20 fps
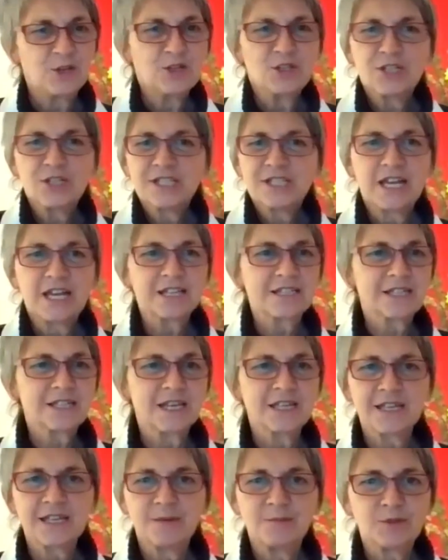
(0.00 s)
So you can just
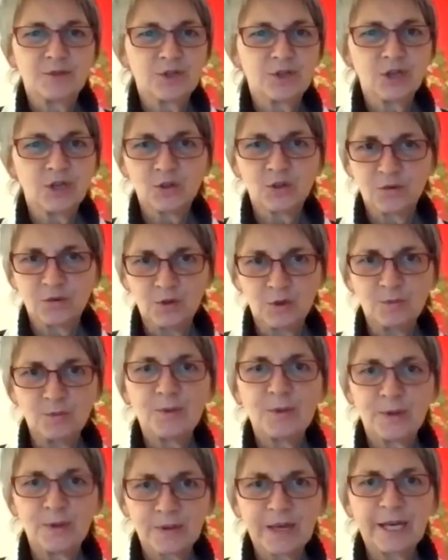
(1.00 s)
access them during your
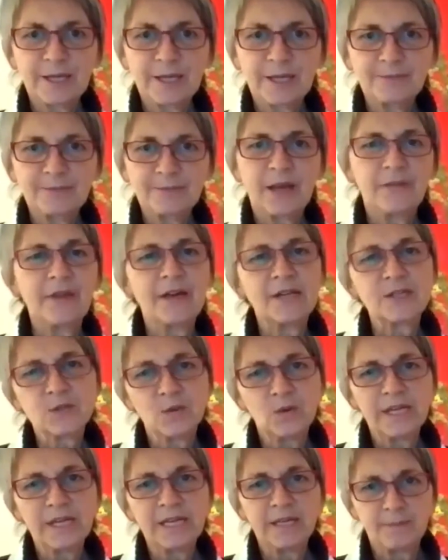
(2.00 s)
group, okay? And
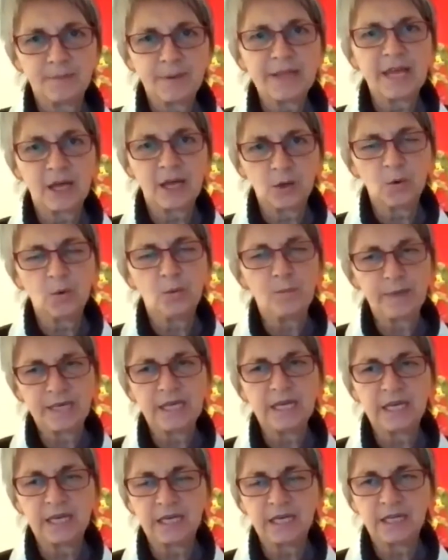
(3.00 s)
that's all in, but that'll all
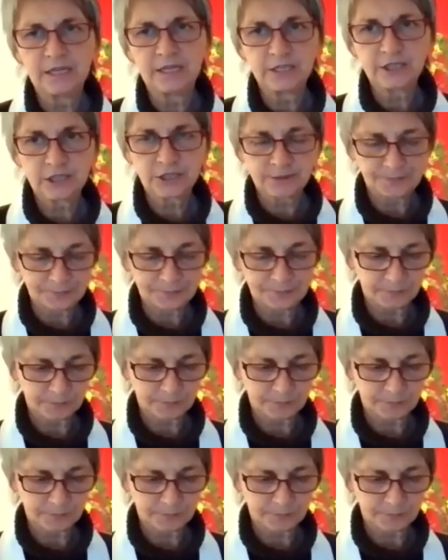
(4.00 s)
be in English.